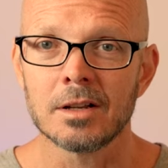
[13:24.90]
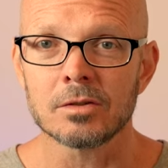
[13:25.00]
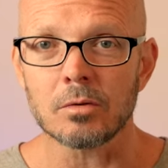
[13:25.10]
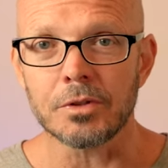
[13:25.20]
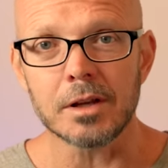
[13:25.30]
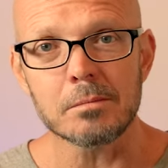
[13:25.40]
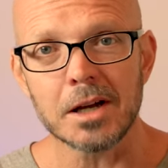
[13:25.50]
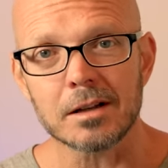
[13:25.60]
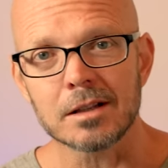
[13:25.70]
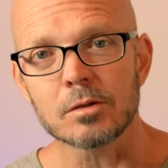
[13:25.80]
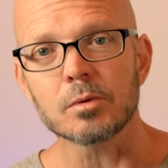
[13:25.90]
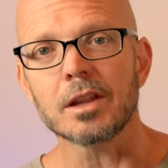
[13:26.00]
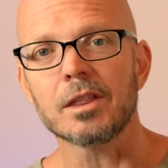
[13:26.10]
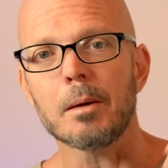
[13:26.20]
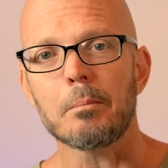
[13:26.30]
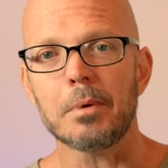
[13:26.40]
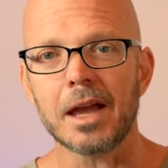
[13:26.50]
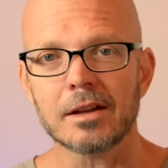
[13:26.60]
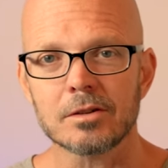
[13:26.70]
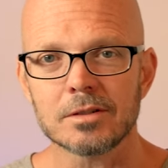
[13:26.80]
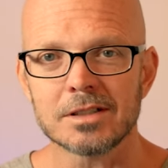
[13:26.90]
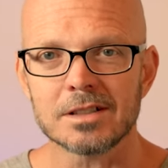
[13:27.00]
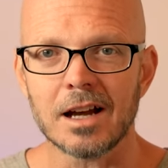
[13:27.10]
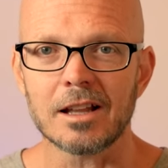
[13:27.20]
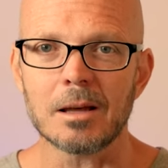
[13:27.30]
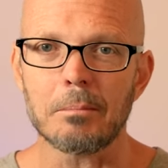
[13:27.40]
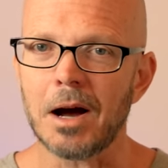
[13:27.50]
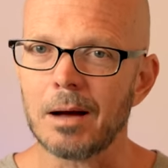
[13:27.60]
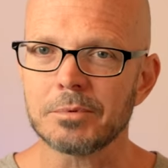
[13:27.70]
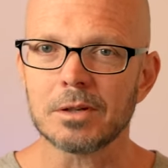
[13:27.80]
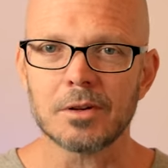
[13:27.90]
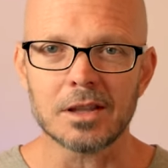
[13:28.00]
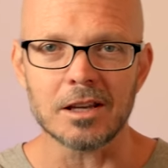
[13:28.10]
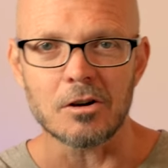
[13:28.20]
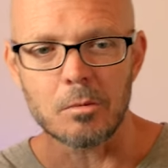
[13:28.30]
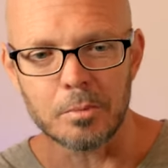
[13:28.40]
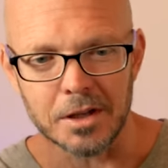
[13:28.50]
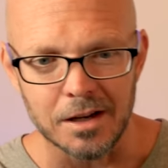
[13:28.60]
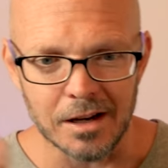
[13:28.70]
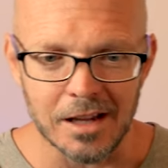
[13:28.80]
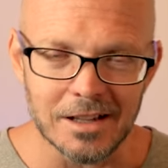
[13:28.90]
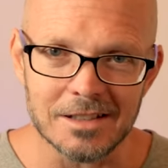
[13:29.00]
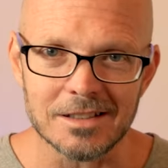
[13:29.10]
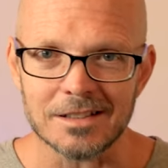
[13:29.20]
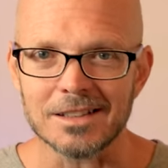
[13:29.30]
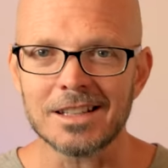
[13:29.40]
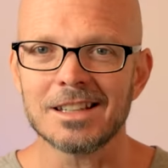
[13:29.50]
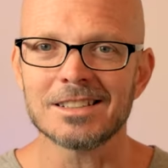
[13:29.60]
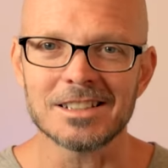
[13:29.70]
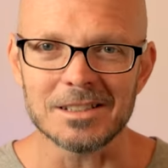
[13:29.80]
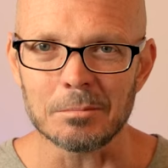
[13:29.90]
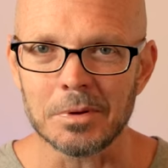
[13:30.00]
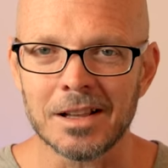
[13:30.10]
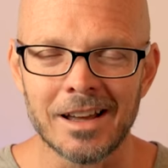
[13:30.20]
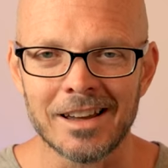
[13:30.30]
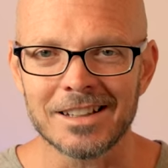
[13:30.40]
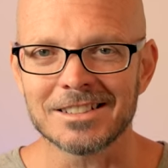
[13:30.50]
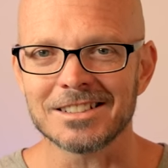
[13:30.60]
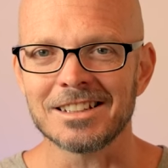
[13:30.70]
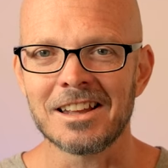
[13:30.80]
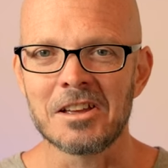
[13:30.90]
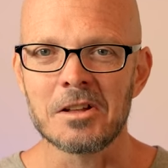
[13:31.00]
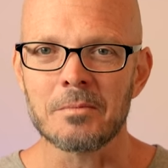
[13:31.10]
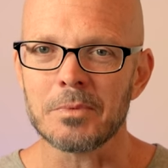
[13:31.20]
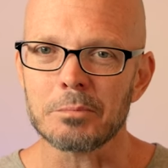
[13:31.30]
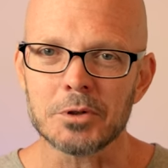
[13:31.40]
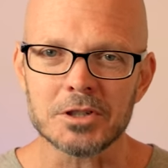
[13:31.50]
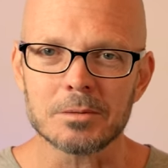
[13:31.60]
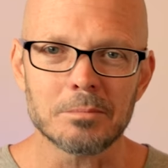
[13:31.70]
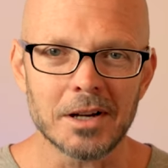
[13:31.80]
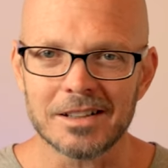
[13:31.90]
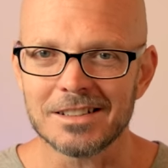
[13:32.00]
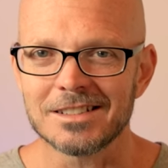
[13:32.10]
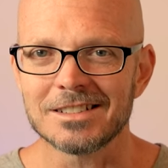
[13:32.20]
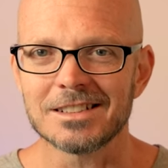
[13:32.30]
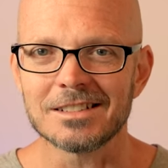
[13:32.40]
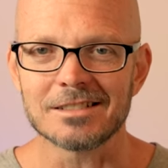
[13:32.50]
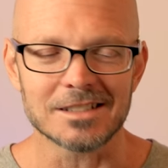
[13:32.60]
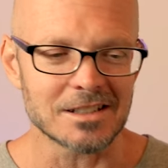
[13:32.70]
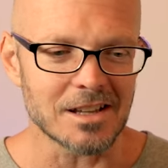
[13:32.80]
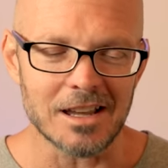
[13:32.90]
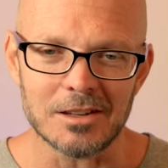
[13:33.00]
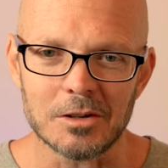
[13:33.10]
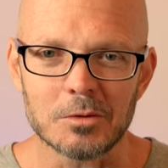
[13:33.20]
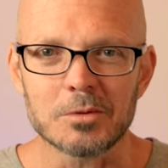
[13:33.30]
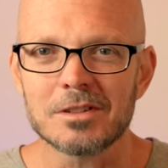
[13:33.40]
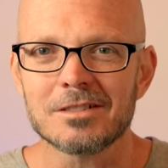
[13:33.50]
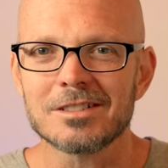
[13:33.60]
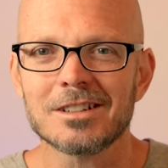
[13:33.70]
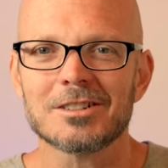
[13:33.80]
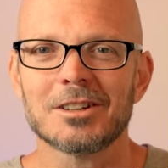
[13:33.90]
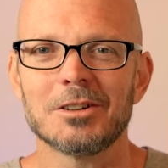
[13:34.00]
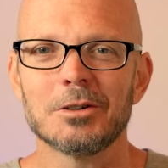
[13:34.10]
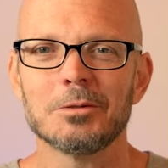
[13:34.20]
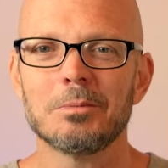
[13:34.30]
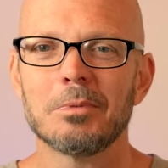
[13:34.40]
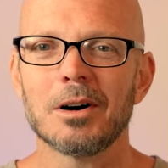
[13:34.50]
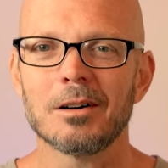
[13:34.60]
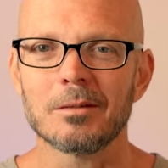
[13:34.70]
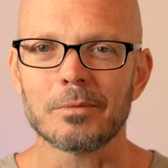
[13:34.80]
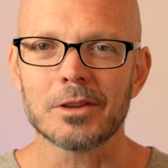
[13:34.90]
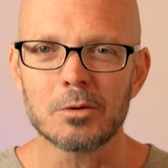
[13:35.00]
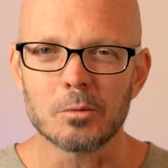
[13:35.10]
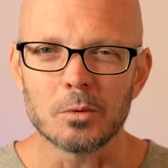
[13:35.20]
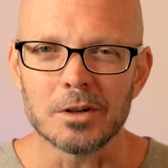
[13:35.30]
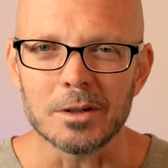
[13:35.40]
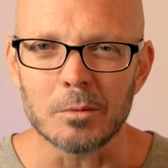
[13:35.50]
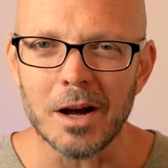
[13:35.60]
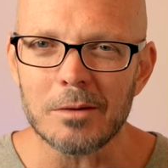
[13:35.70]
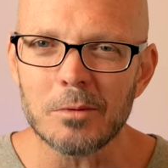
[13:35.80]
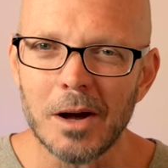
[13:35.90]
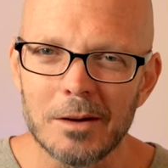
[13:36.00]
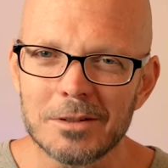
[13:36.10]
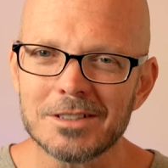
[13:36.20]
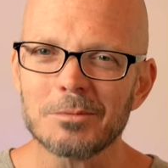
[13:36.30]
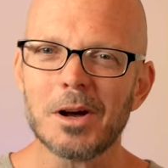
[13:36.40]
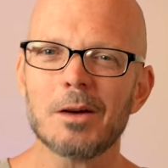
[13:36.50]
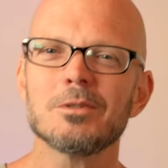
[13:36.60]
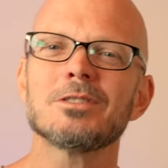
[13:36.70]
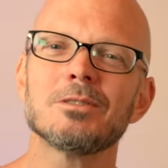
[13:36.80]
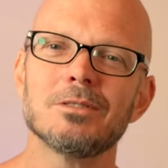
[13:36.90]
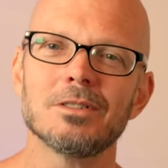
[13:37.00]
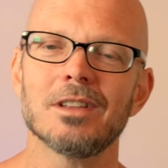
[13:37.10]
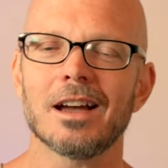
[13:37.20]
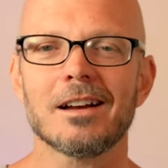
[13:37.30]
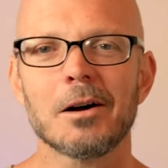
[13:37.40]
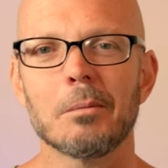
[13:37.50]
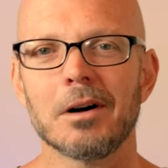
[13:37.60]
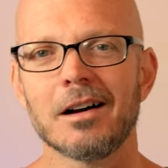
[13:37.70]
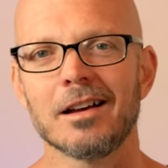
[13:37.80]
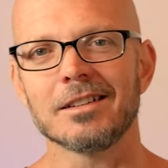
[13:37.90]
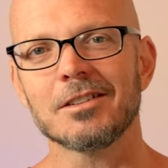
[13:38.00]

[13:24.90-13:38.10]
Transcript: So think about it this way that bantery side that pops everything open and hits and teases and plays and pushes buttons and says, hey, you know, you're such a goofball. You would. Why, why would you why would you do that? Come on.